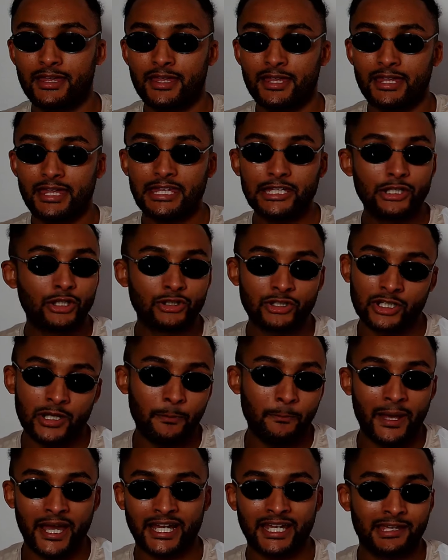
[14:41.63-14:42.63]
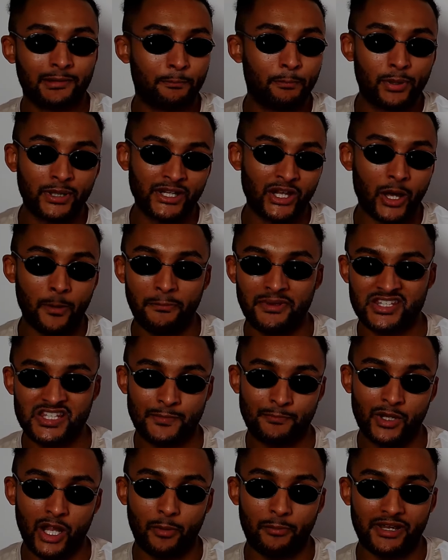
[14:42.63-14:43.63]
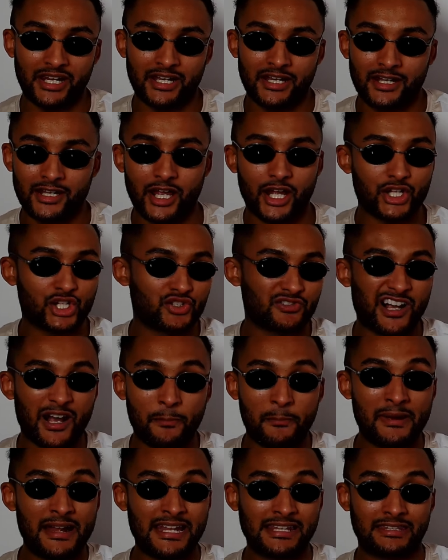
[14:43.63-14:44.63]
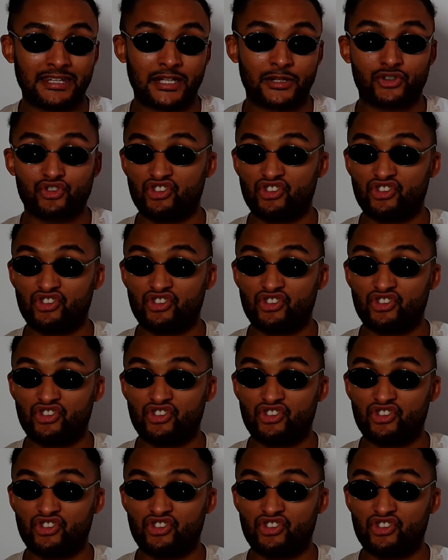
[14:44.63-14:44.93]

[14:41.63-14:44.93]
He couldn't come back and put it on Mr. Blobby like Jerome Miller did.